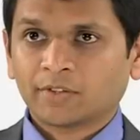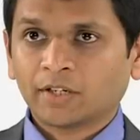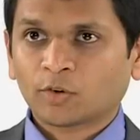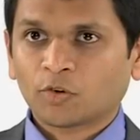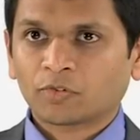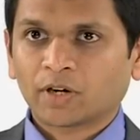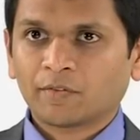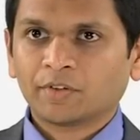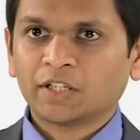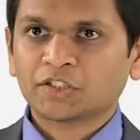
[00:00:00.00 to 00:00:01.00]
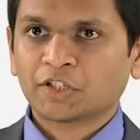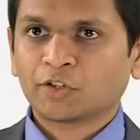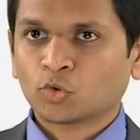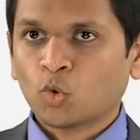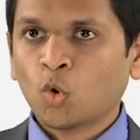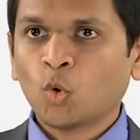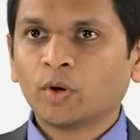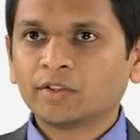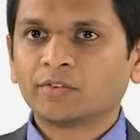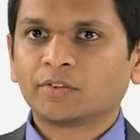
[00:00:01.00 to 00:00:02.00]
center of gravity stays
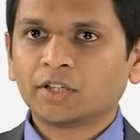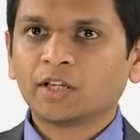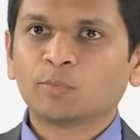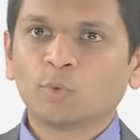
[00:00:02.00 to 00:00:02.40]
over the sitting